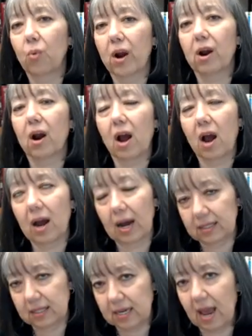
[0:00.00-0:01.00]
where
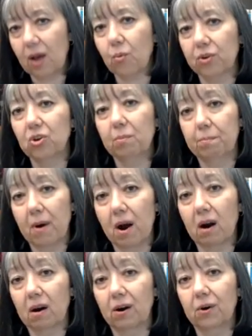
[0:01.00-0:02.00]
uh, debt, where you
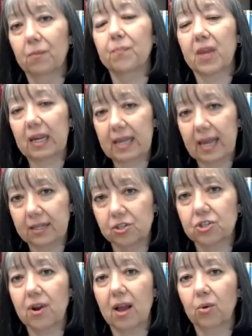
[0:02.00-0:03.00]
borrow
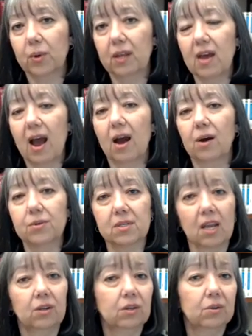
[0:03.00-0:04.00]
against your equity in the house
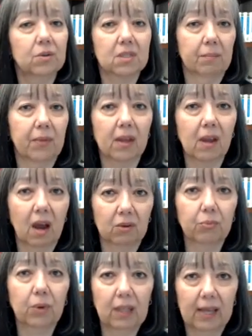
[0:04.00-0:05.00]
and you do something
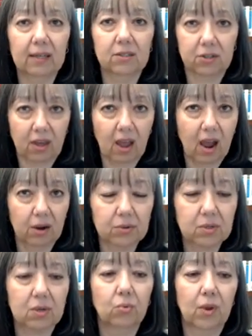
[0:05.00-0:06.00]
unrelated to the
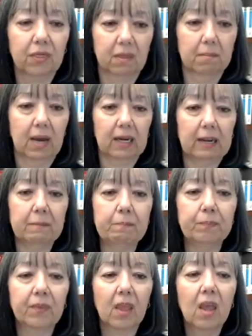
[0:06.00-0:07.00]
house with the money.
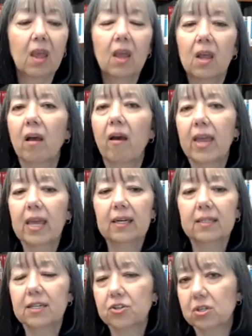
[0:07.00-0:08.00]
In
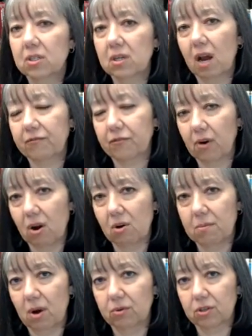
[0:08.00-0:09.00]
addition, for
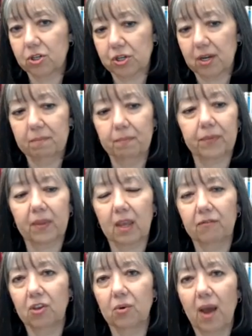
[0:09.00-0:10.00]
home ownership,
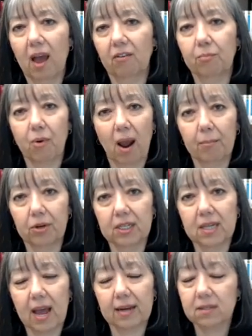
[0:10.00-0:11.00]
if you have property
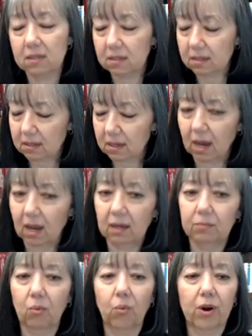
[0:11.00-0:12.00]
taxes
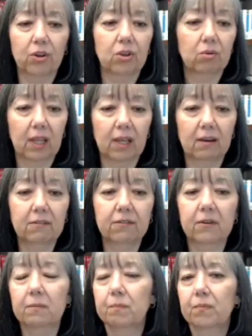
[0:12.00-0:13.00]
um, where you live,